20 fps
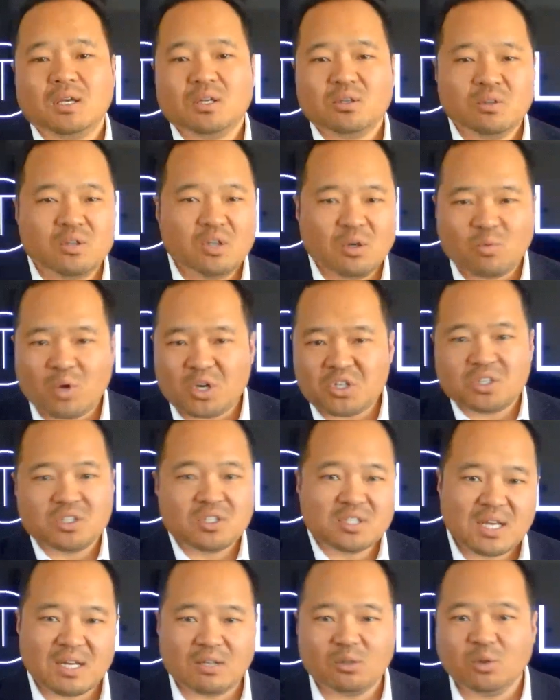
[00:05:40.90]
Russian is
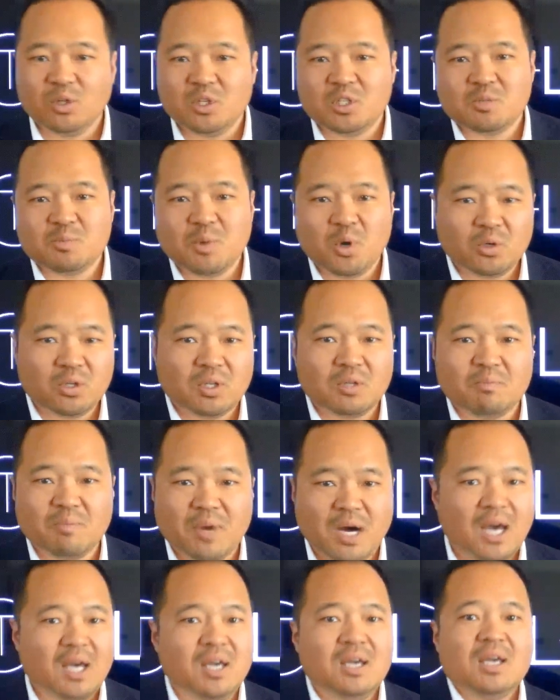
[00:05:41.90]
not only spoken
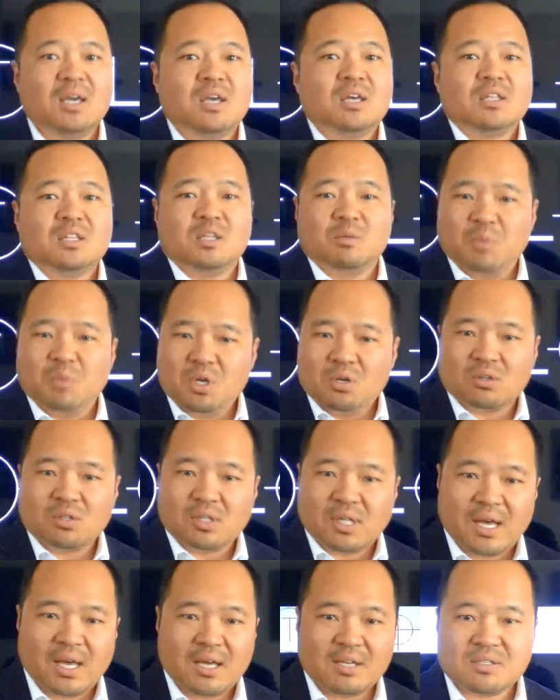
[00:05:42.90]
by the middle
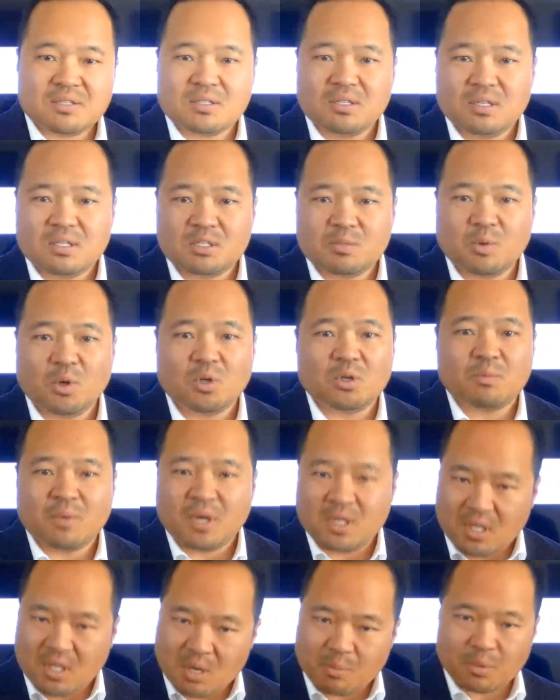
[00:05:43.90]
class, it's spoken by
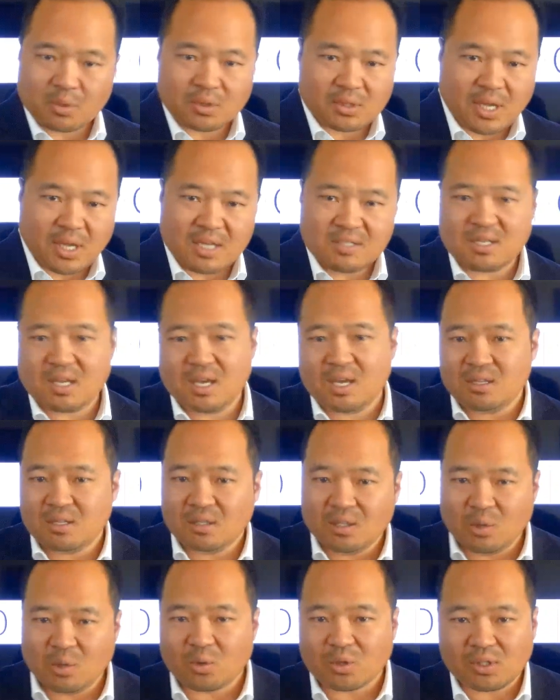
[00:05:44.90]
the upper class and the
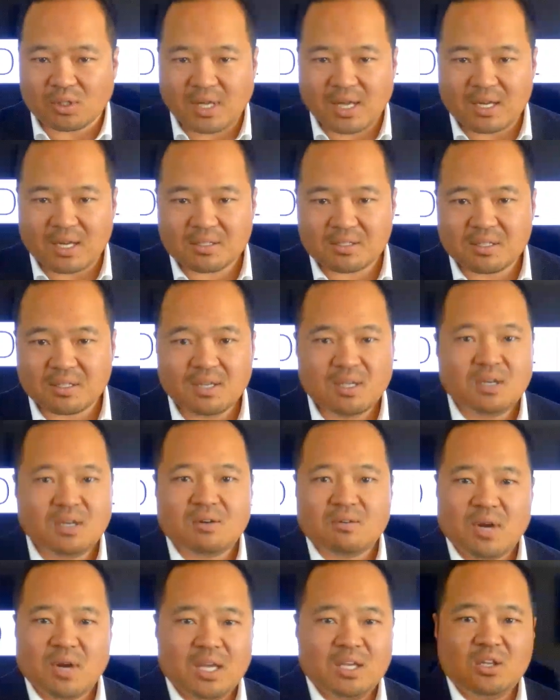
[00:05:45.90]
lower class,
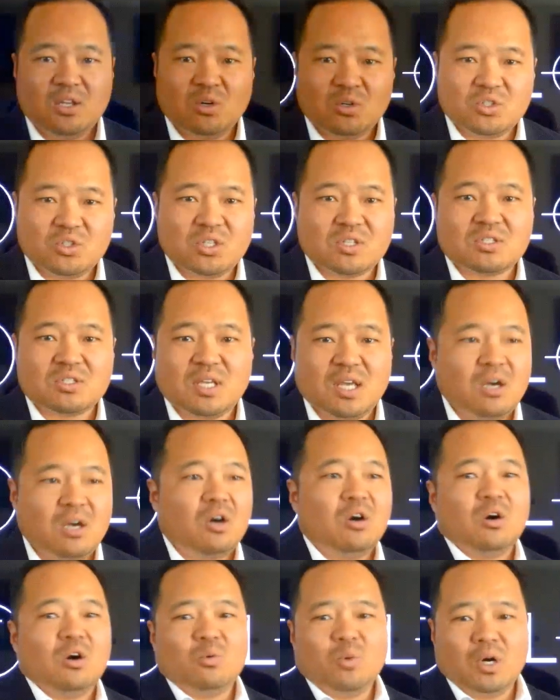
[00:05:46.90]
right? You don't just say,
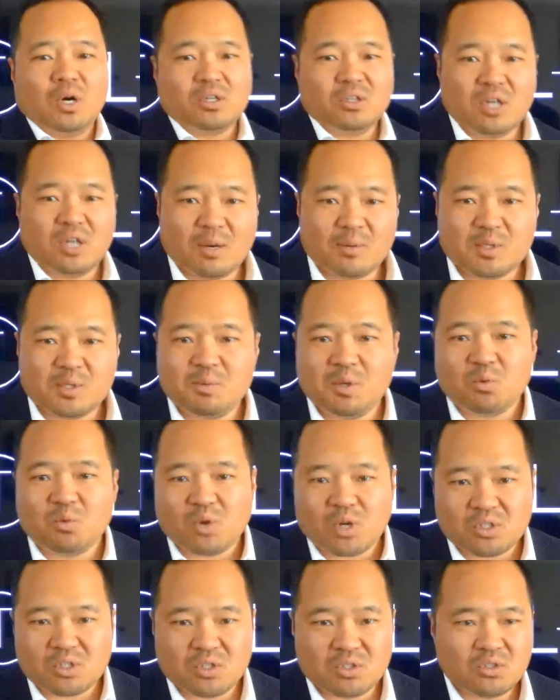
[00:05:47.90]
oh, well, I want to speak
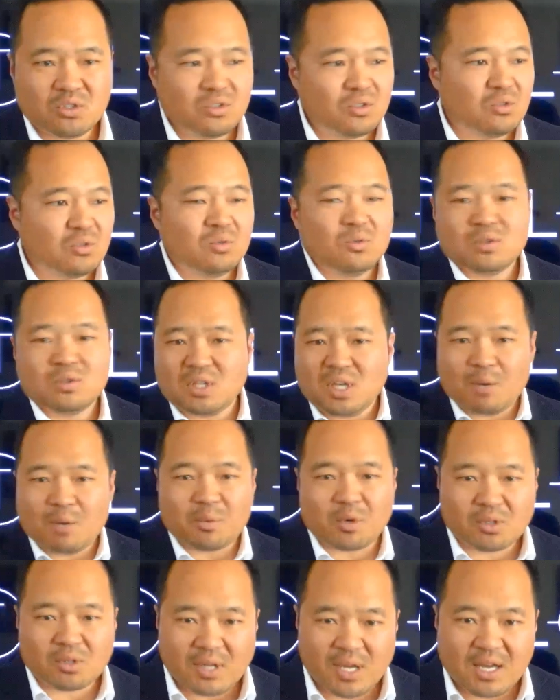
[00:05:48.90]
Russian to the upper
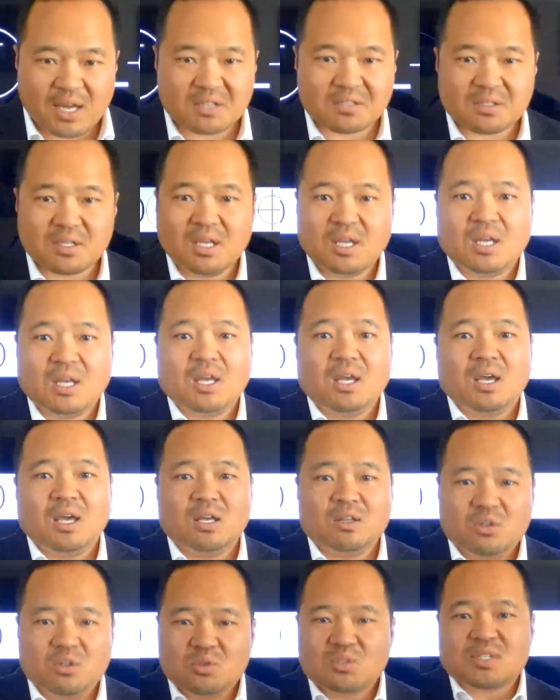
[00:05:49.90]
class
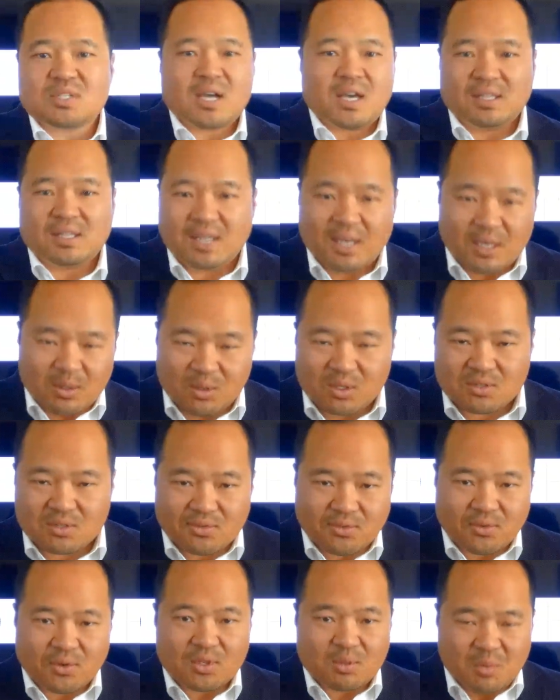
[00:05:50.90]
and use sign language
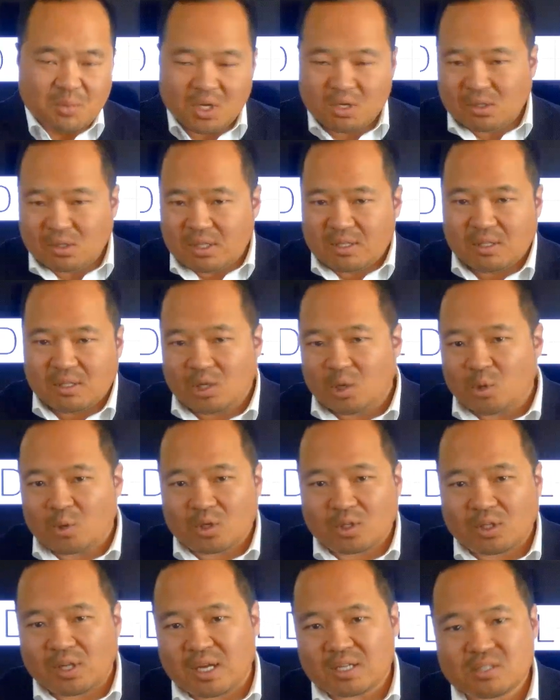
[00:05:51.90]
for the middle and the lower
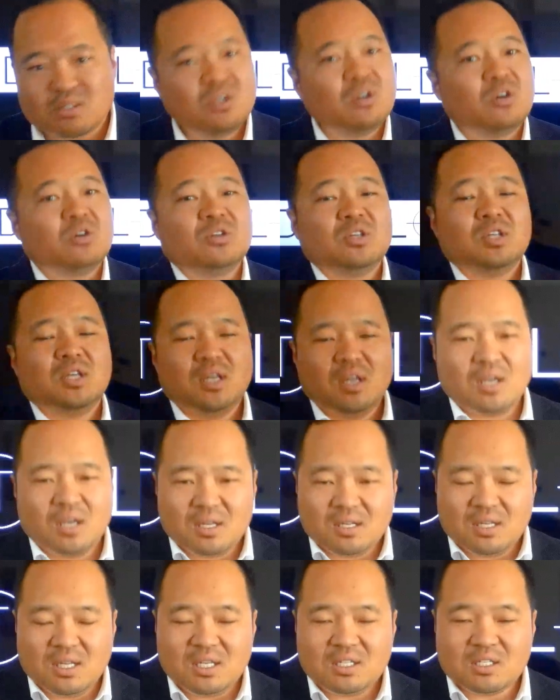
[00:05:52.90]
class. No, it
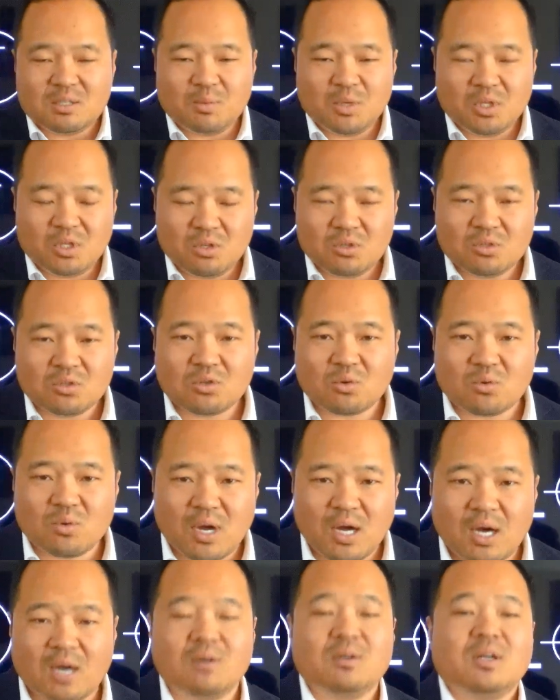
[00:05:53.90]
needs to be used
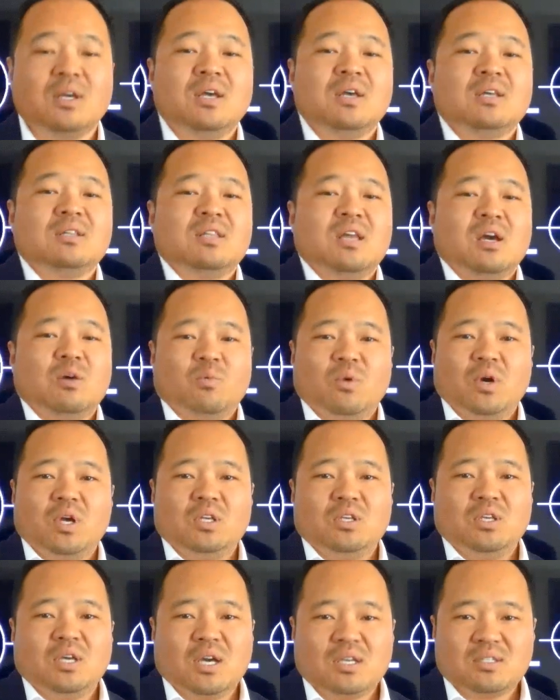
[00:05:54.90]
throughout. That way
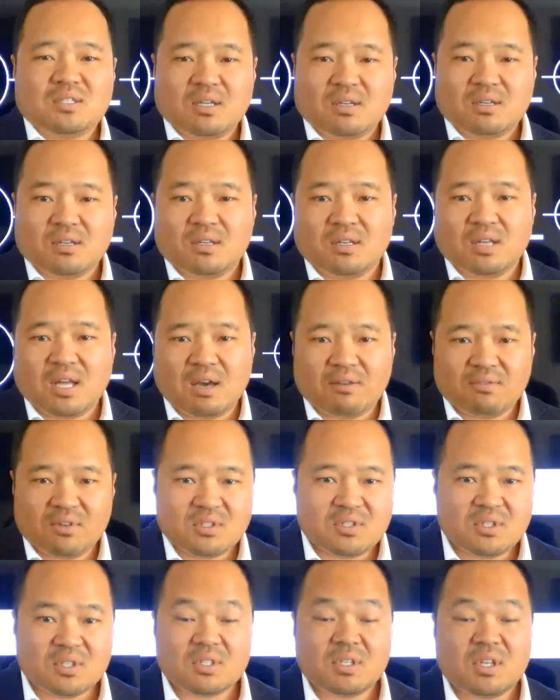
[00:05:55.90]
you guys can have a
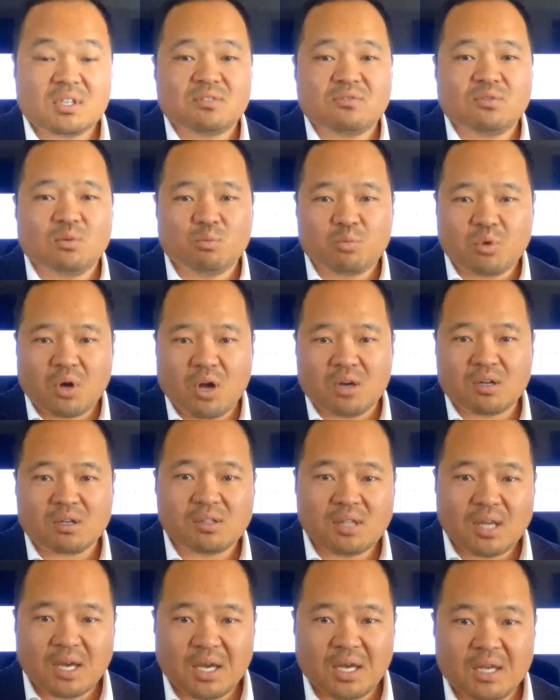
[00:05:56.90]
successful product
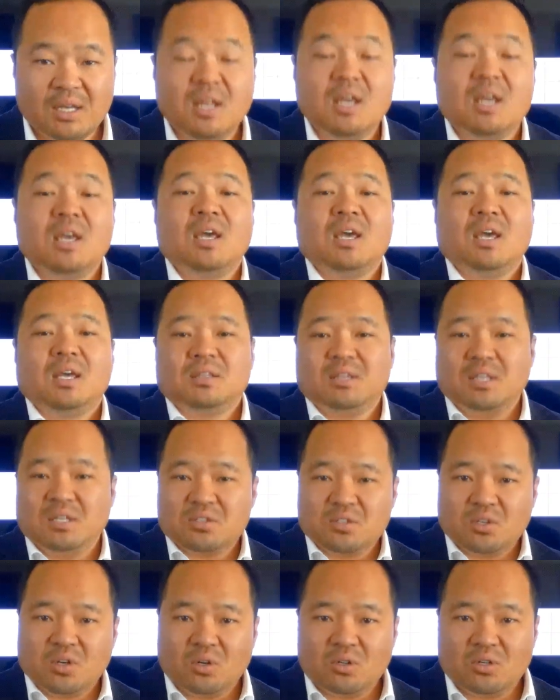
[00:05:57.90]
line and things
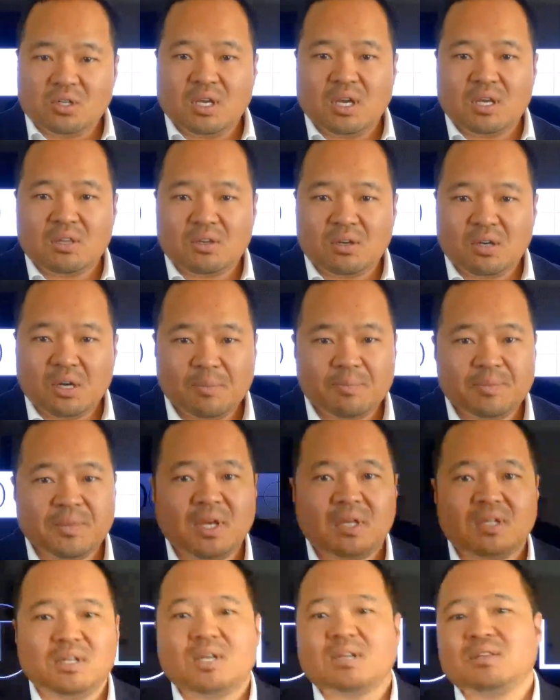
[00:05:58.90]
that go together.
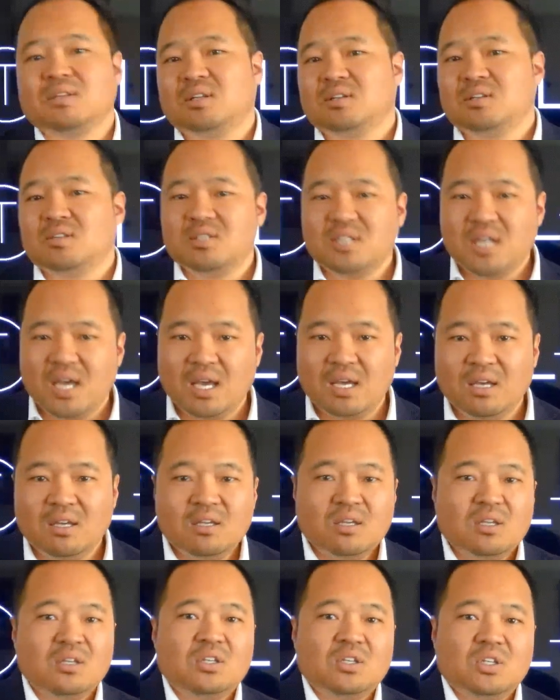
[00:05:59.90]
And at the end of the day,
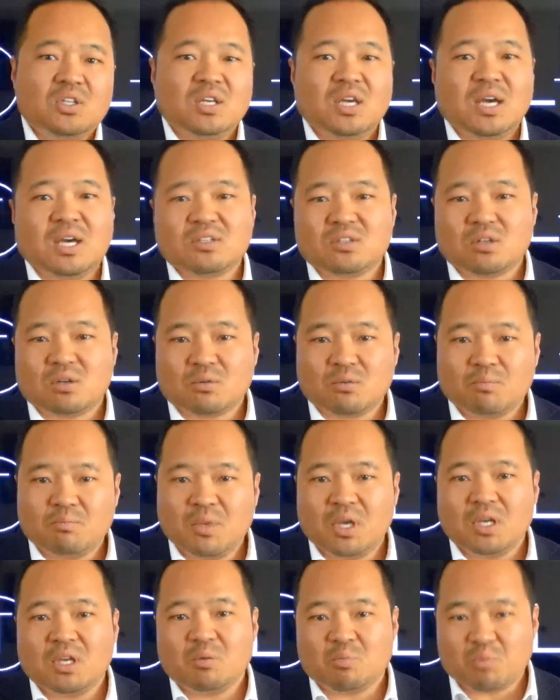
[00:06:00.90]
you guys are
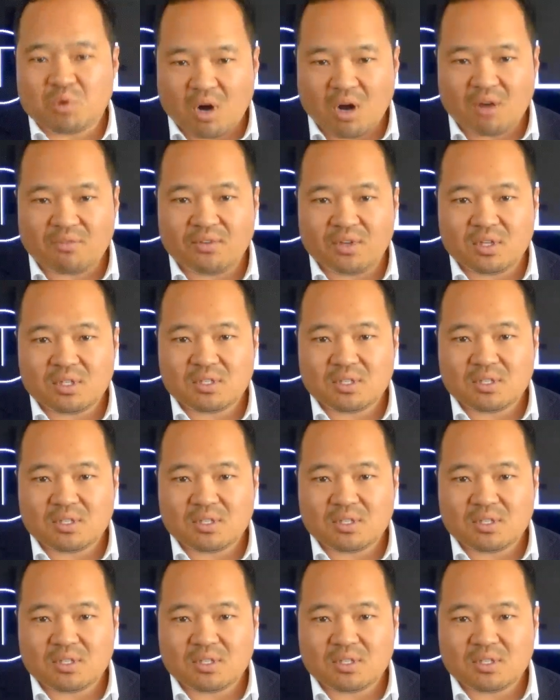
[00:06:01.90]
making profit